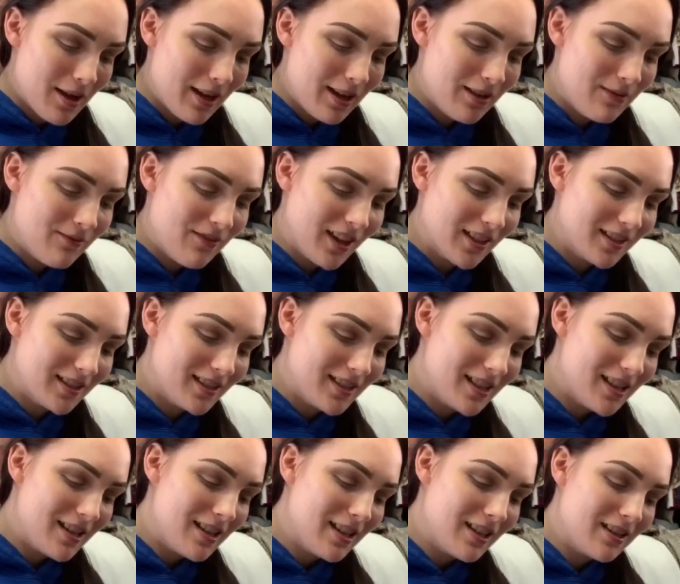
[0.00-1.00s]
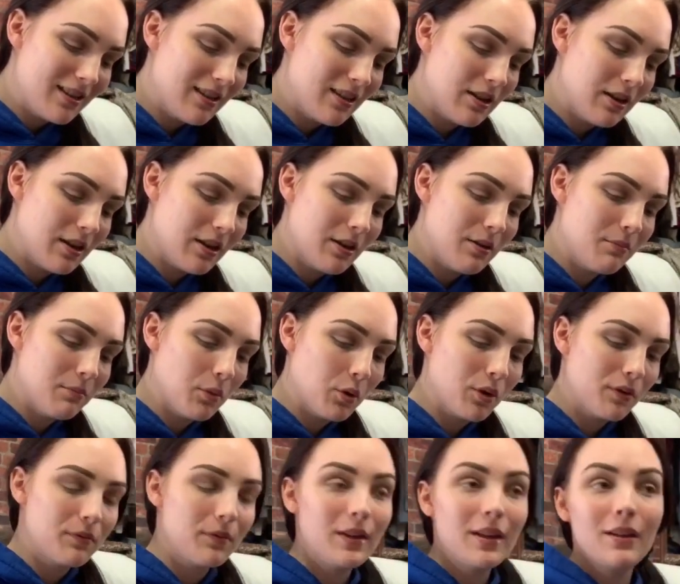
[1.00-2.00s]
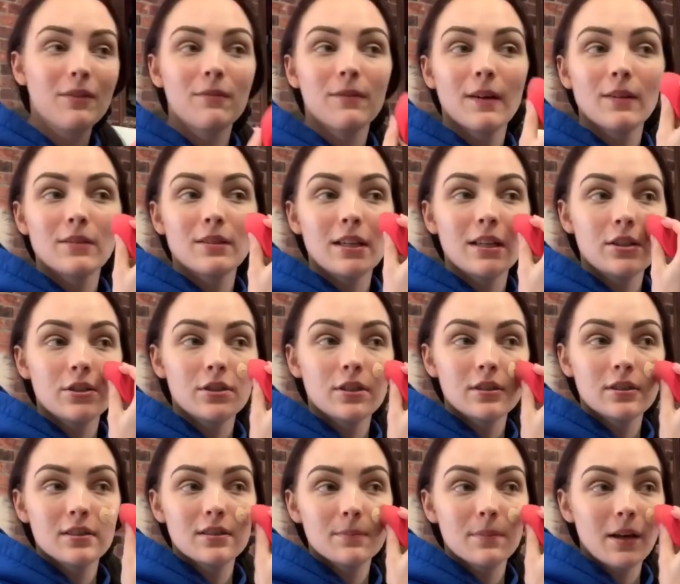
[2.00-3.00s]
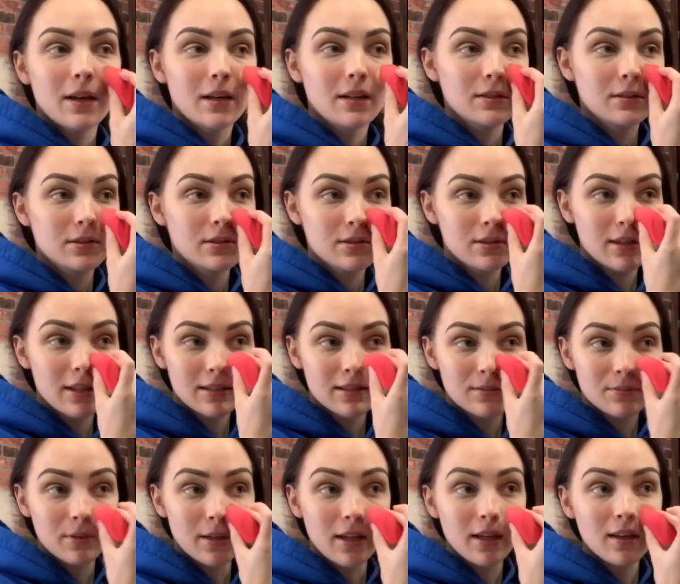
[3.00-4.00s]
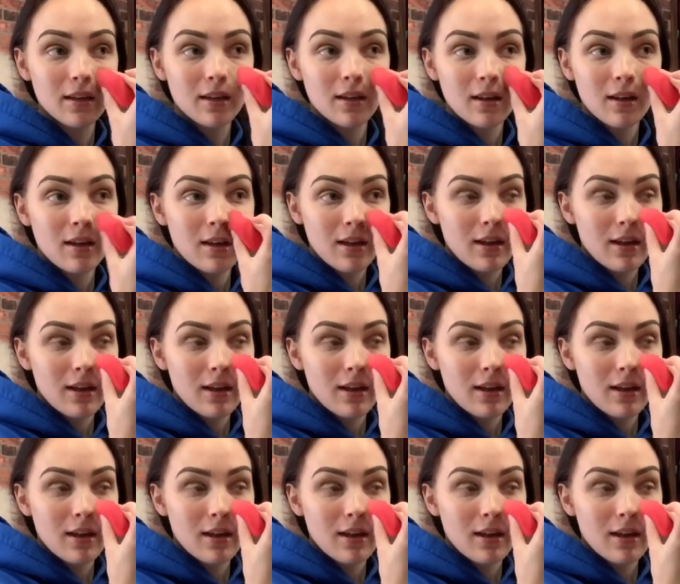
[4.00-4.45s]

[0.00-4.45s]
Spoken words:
invested in the Morphe foundation sponge this week,